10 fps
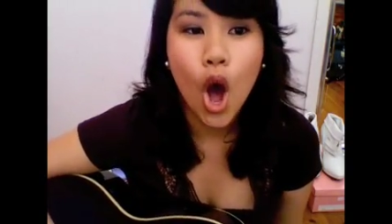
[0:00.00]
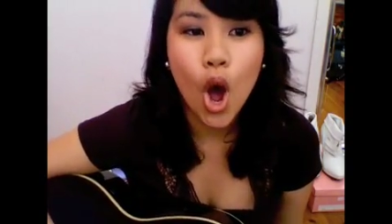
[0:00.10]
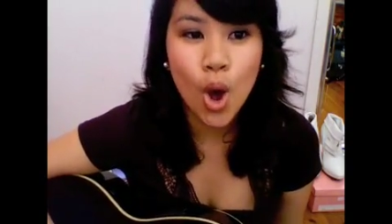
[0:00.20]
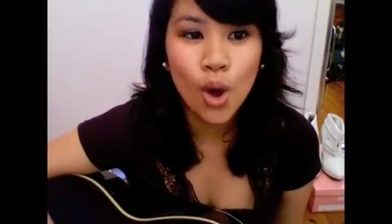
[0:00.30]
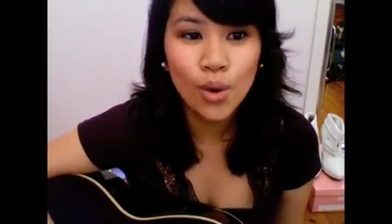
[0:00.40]

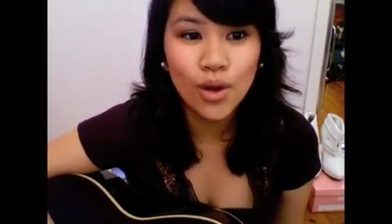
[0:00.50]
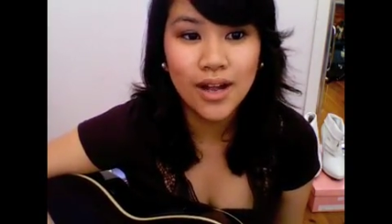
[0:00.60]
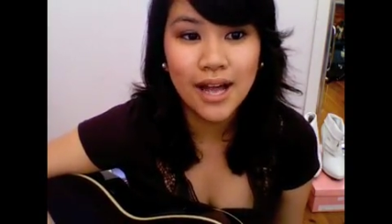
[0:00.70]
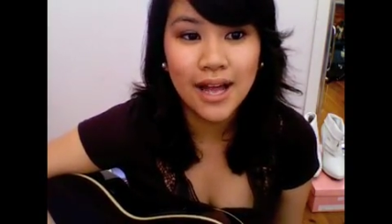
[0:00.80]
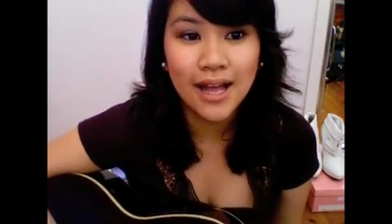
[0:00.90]
Oh,
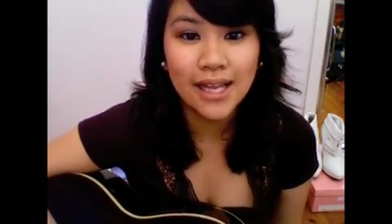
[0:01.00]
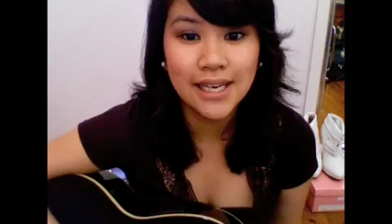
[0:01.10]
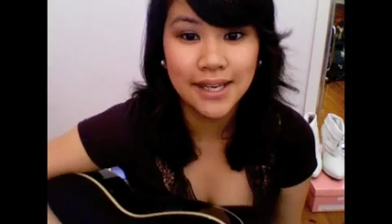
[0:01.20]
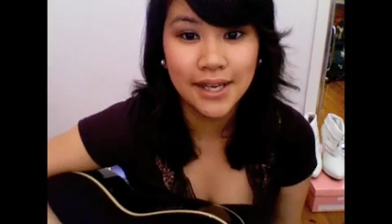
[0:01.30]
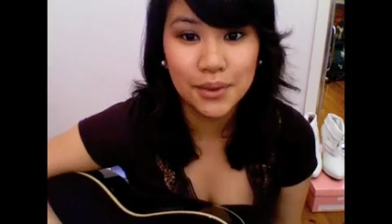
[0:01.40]

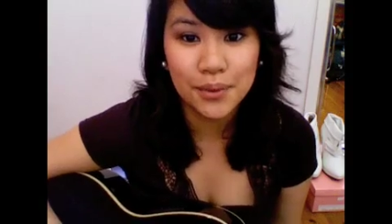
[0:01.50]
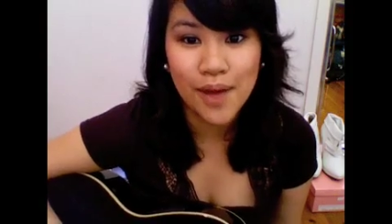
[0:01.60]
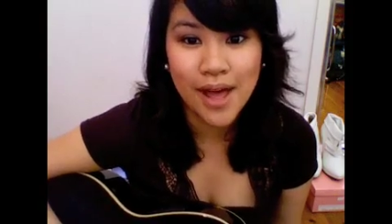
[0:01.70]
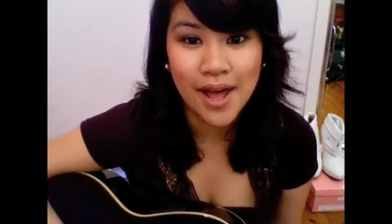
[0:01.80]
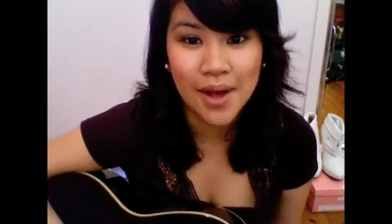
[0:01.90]
golly,
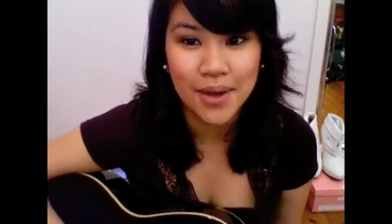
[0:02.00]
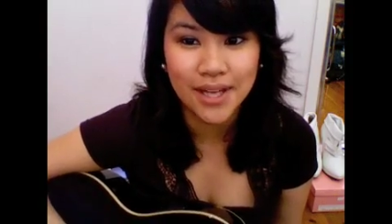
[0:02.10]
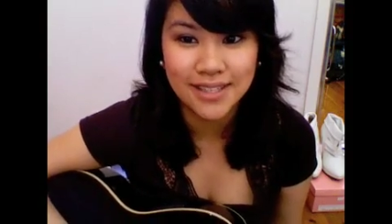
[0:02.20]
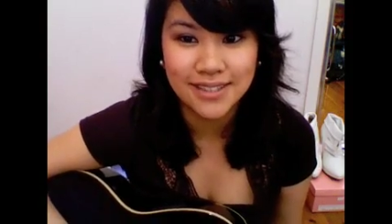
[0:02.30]
wow.